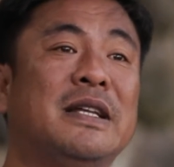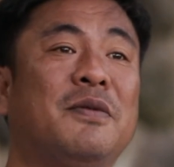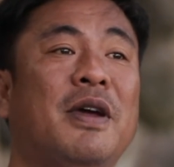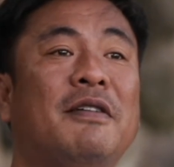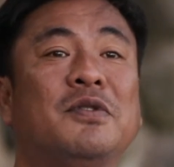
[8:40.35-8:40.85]

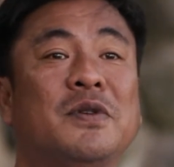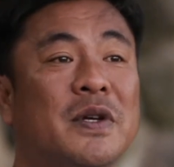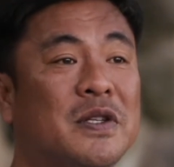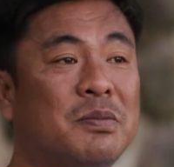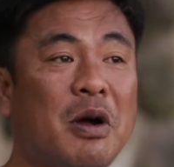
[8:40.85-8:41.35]
Like, we have to
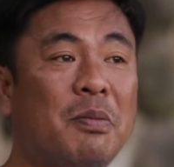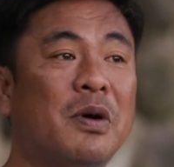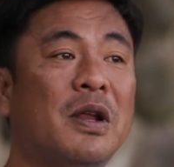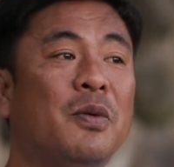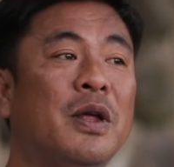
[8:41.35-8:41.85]
dress
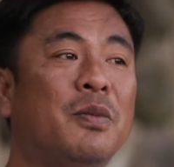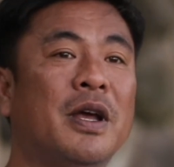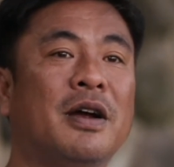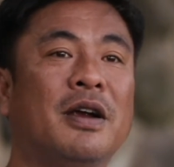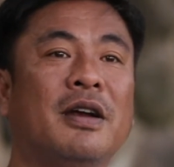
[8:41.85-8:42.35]
properly when
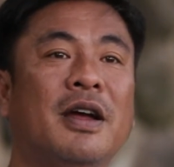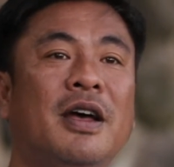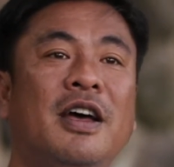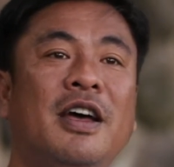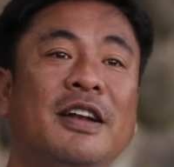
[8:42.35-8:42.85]
we are
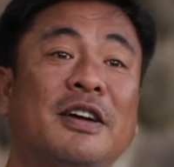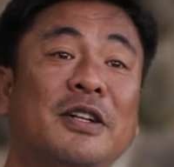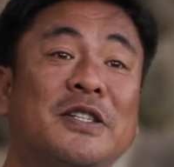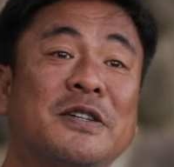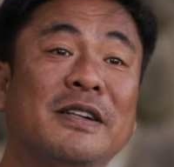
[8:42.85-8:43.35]
in
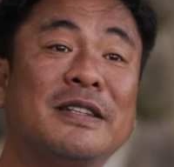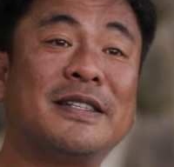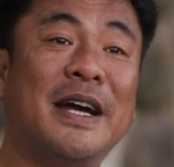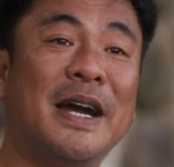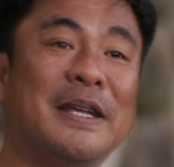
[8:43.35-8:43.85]
cultural
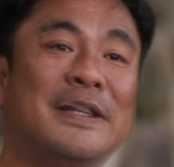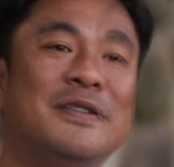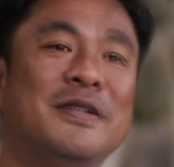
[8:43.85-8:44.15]
sites.